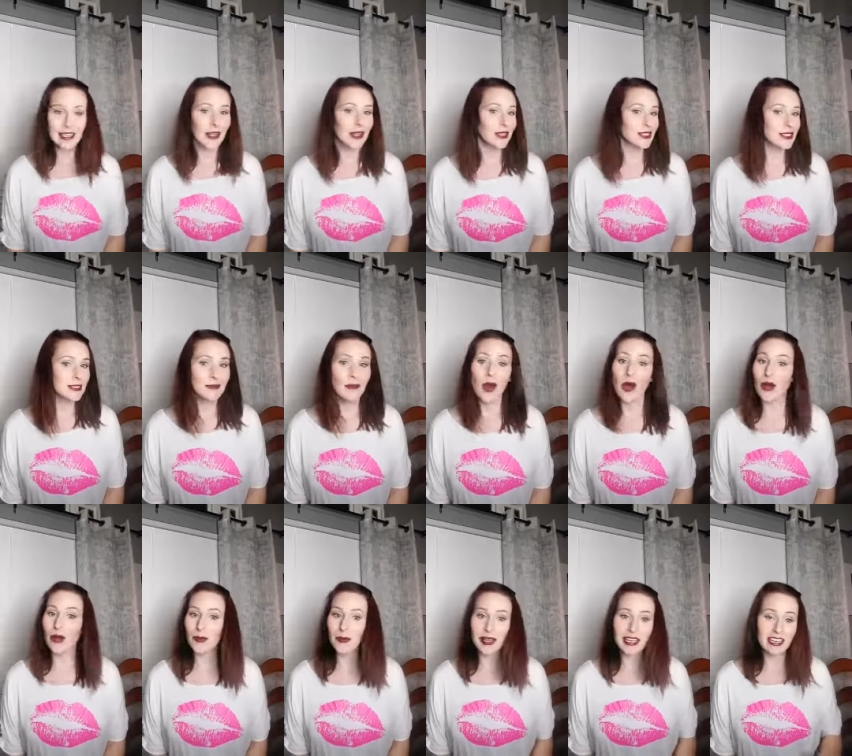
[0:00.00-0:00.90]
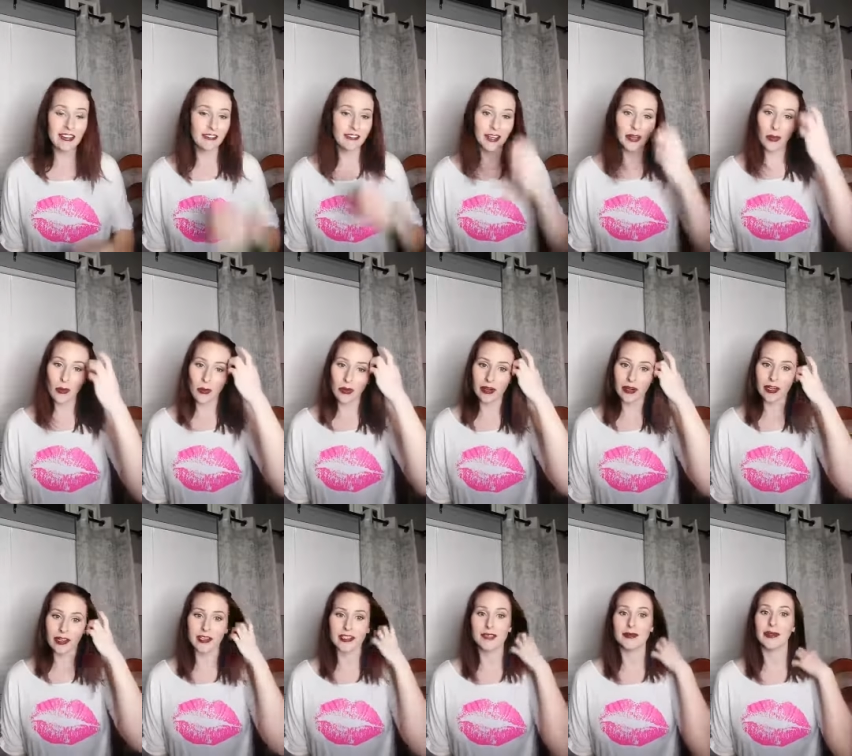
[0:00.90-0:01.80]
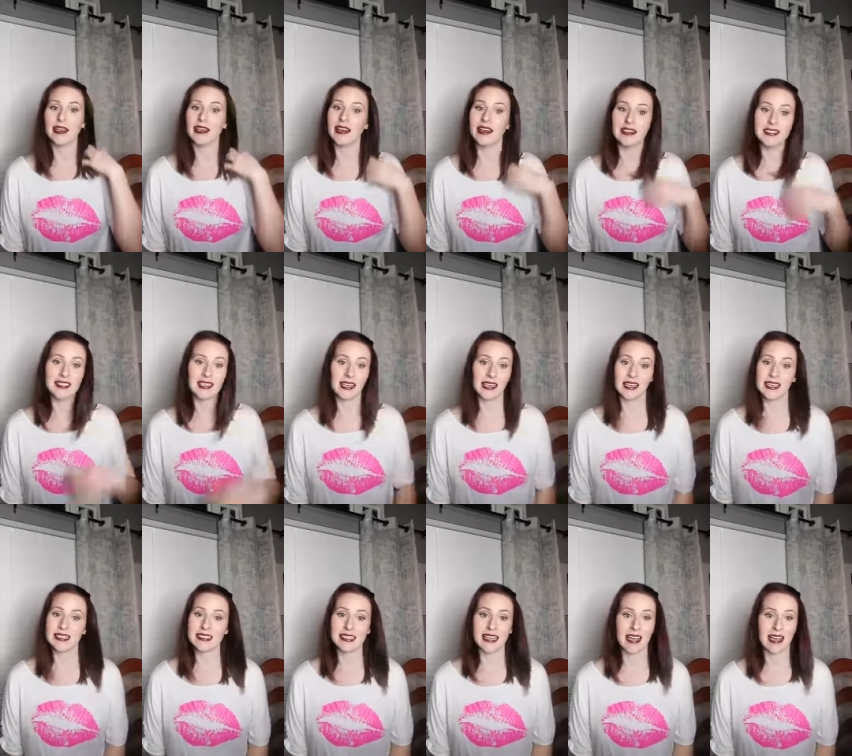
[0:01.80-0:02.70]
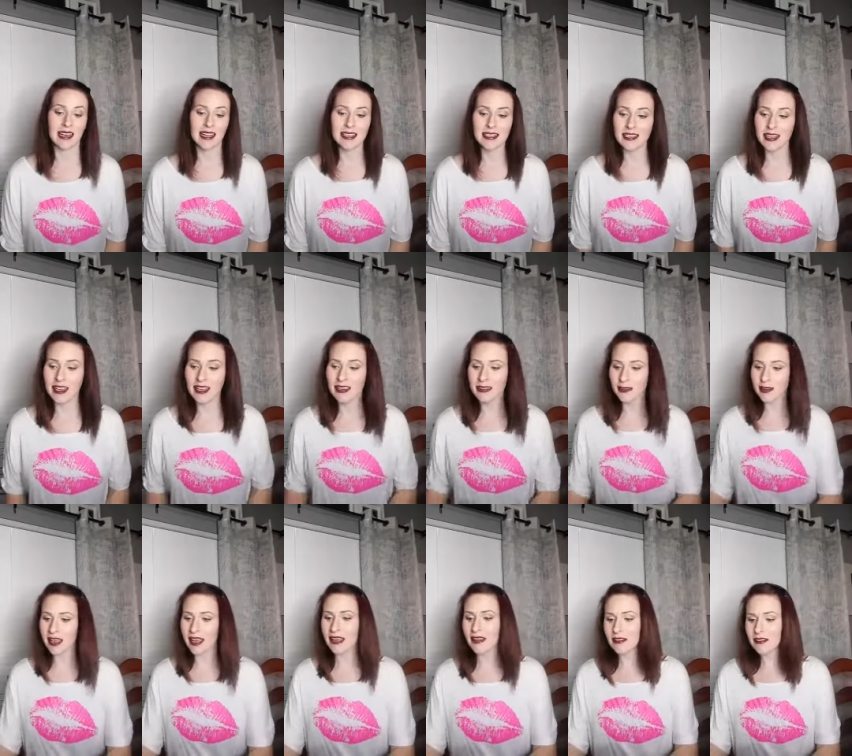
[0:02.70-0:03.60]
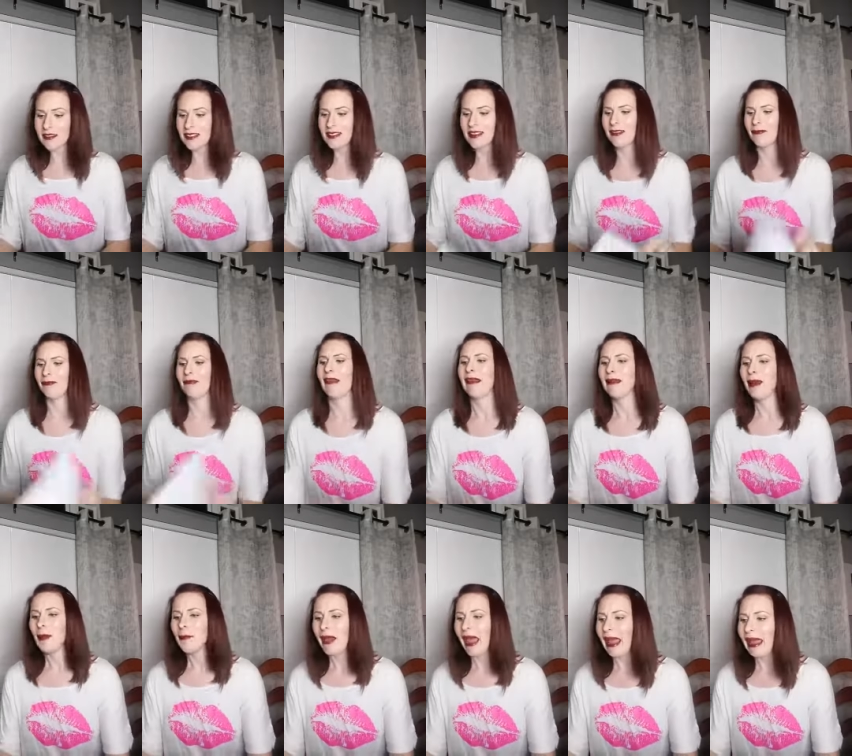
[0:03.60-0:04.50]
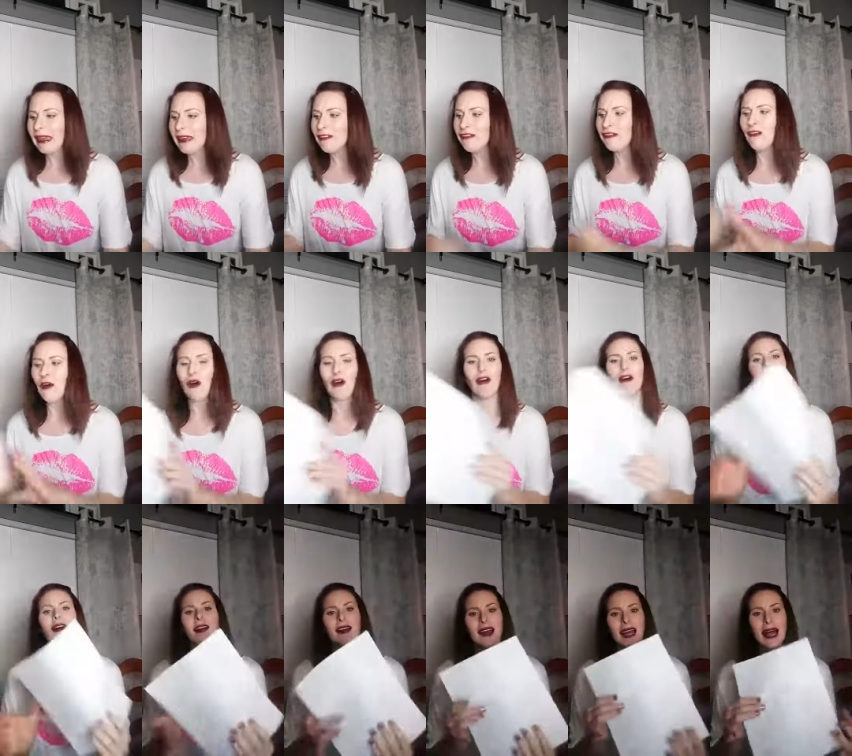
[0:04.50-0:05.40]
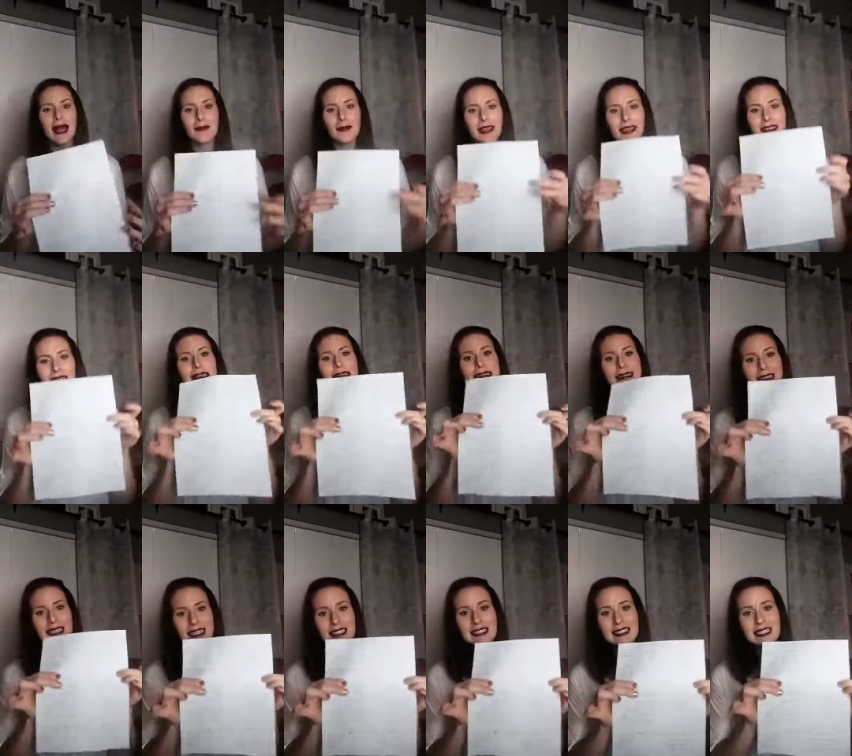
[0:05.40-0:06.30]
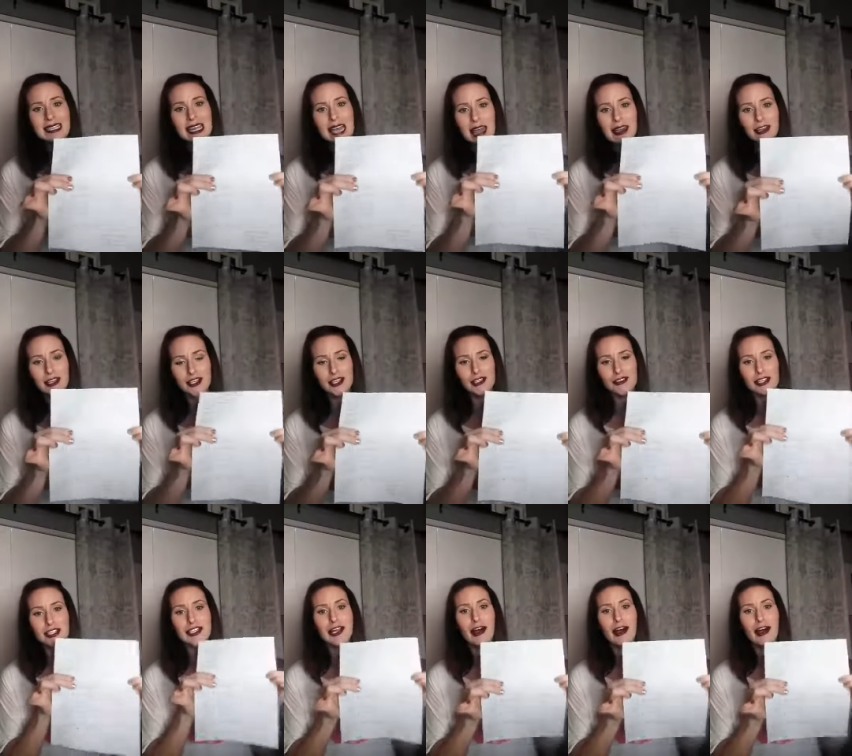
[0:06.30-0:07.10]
small PV orders, because like I said, it's painful. I mean, $60 extra.